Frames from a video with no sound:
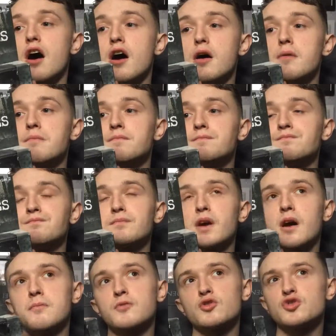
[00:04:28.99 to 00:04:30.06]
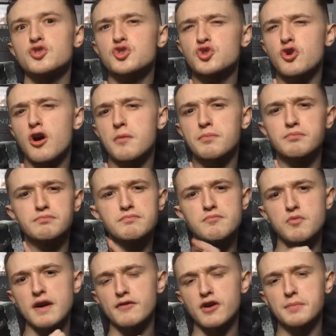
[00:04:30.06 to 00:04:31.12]
I'm not too sure
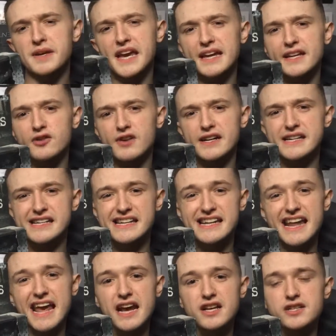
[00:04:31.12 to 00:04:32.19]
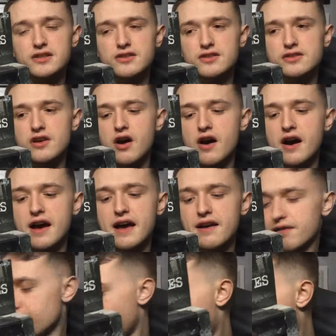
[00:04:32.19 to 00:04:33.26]
whether I'll be getting it graded next, because
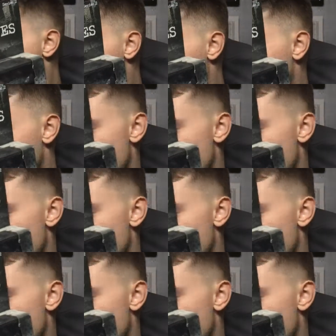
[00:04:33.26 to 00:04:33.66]
I have